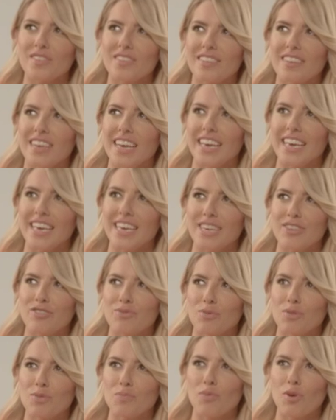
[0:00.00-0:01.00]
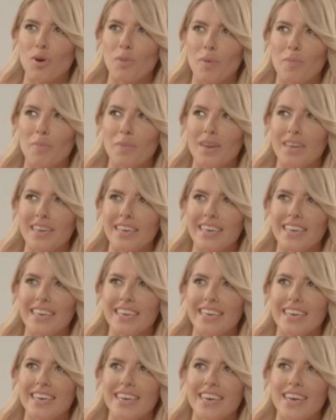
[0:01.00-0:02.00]
stage was
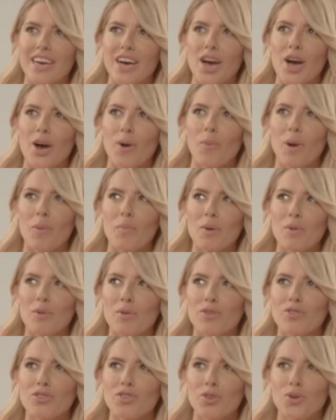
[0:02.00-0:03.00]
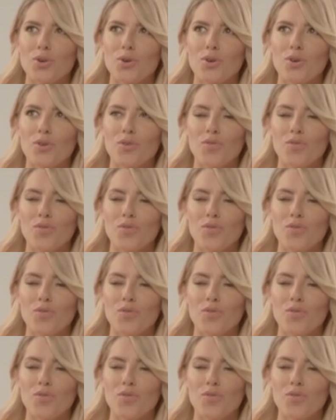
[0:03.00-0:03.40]
probably when we were on tour a